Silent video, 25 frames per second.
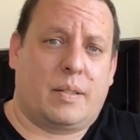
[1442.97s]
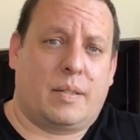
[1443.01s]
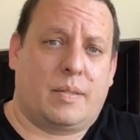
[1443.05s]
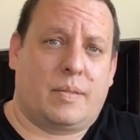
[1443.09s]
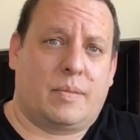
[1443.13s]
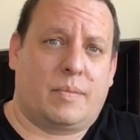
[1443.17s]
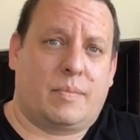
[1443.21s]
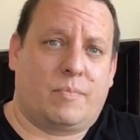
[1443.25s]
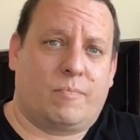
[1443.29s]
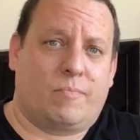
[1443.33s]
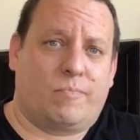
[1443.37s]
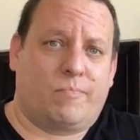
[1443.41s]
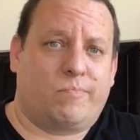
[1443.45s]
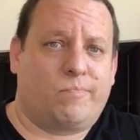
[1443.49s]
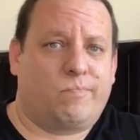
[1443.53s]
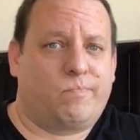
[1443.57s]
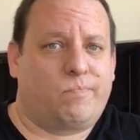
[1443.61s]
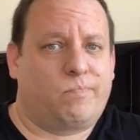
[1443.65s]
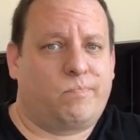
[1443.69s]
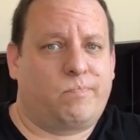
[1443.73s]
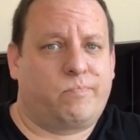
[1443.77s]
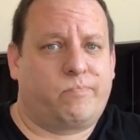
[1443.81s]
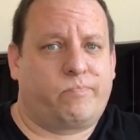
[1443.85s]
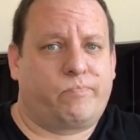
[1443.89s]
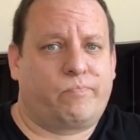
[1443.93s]

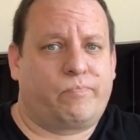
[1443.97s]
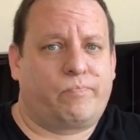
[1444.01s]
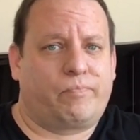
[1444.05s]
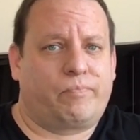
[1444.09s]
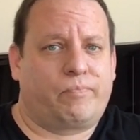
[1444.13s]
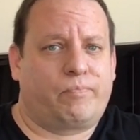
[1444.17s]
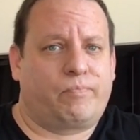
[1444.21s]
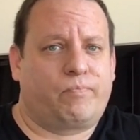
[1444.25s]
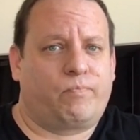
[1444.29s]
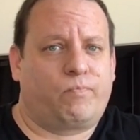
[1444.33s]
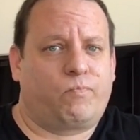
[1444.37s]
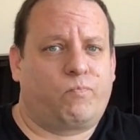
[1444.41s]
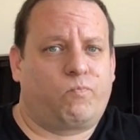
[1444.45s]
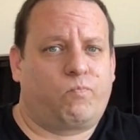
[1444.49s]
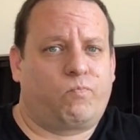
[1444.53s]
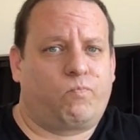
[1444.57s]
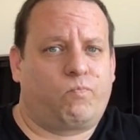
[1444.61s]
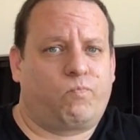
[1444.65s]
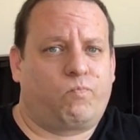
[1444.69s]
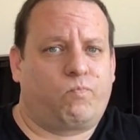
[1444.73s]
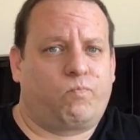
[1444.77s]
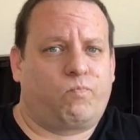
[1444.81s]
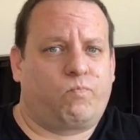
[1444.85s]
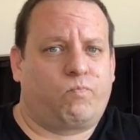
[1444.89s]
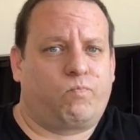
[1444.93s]

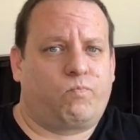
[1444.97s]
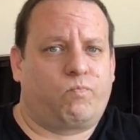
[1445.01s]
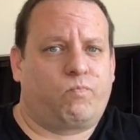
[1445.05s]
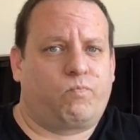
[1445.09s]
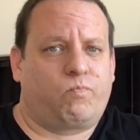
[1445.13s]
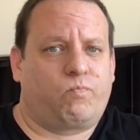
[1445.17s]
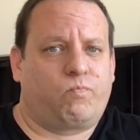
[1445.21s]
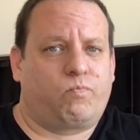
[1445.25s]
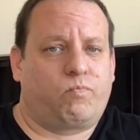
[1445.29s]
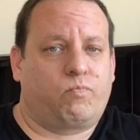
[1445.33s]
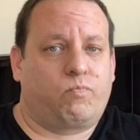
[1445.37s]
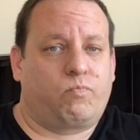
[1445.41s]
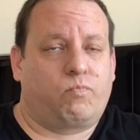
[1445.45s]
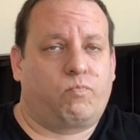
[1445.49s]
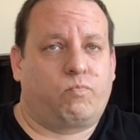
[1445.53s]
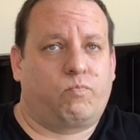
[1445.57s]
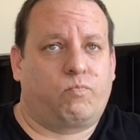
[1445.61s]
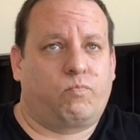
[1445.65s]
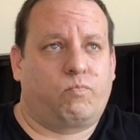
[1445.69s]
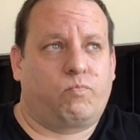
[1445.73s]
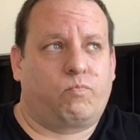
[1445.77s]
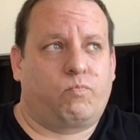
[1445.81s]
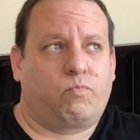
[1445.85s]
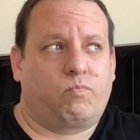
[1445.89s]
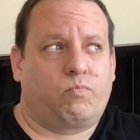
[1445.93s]

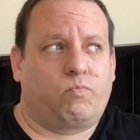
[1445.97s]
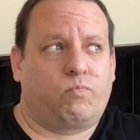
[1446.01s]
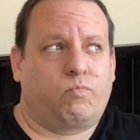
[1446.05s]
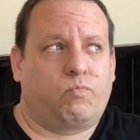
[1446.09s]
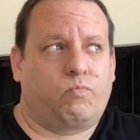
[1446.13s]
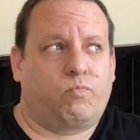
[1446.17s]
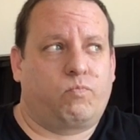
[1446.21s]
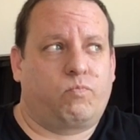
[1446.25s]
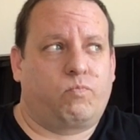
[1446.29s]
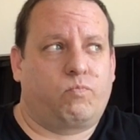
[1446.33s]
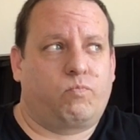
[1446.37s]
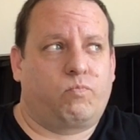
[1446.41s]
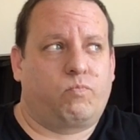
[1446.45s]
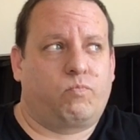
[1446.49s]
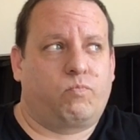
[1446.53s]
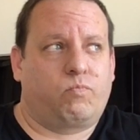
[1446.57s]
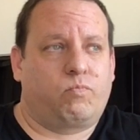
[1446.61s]
Nothing is said.